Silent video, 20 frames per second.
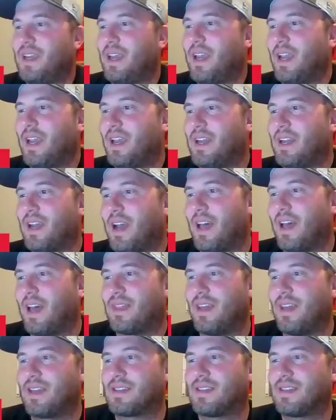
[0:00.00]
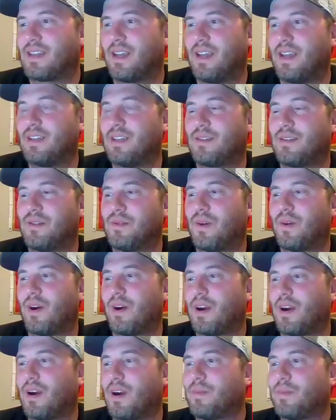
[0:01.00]
And thanks again to
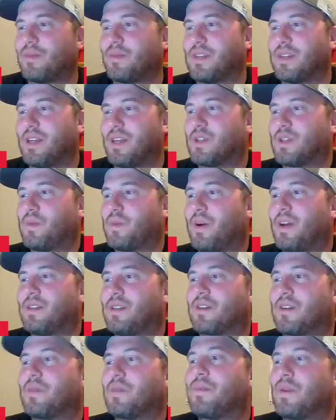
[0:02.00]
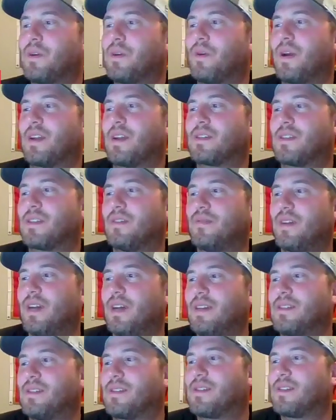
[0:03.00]
our presenting sponsor, Complete Weddings and
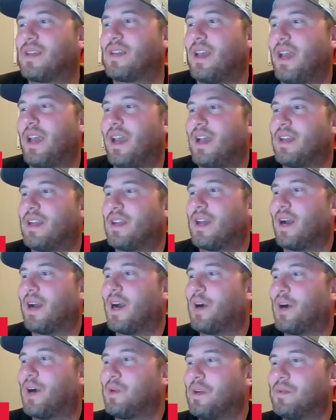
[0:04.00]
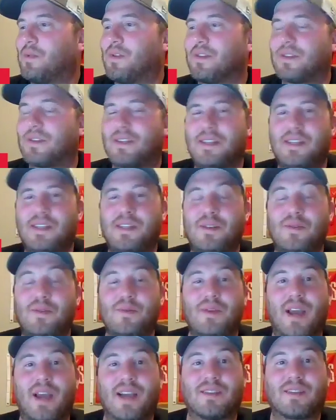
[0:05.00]
Events. And we will see you
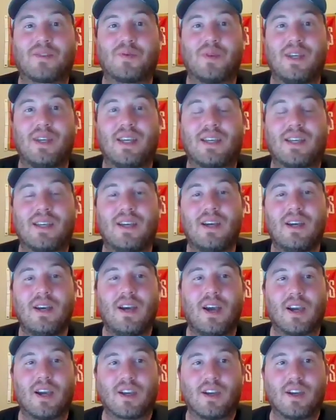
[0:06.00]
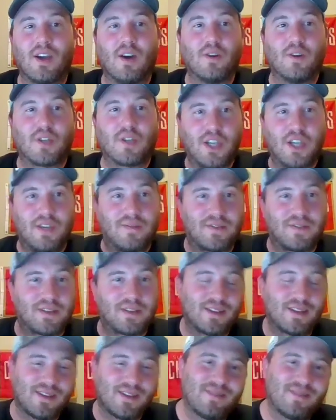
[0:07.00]
next week. Go Chiefs.